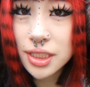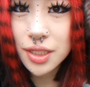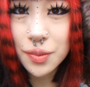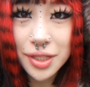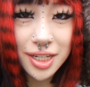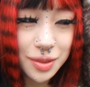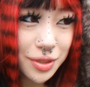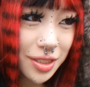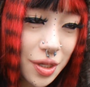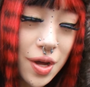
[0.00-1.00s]
York City weather
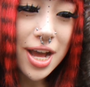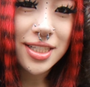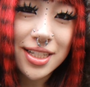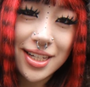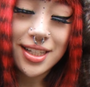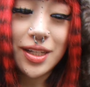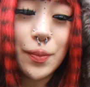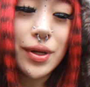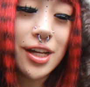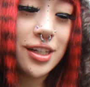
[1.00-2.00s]
has been so ass
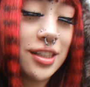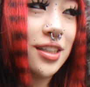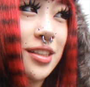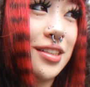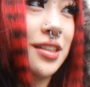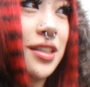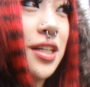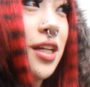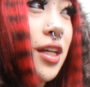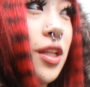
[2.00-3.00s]
lately, but
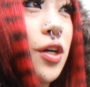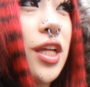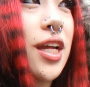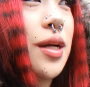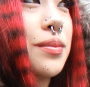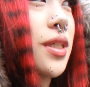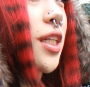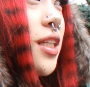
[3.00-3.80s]
low-key, I'm